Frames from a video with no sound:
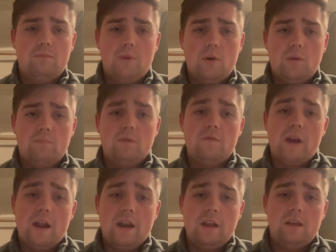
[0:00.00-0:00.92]
both
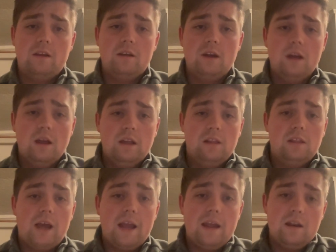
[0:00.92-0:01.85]
providing
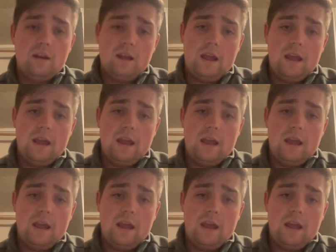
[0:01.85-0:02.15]
light